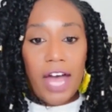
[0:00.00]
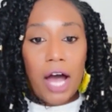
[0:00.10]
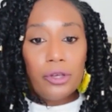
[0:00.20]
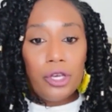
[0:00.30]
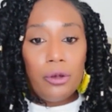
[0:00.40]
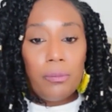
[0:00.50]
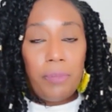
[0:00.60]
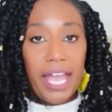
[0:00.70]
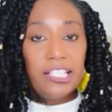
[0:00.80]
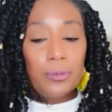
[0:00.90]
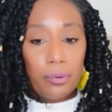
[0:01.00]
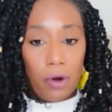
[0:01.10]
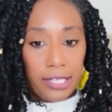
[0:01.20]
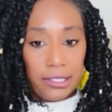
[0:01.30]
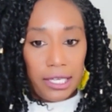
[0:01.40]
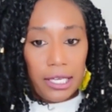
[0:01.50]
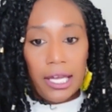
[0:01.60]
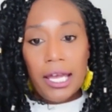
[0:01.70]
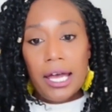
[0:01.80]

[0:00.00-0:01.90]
value-based pricing.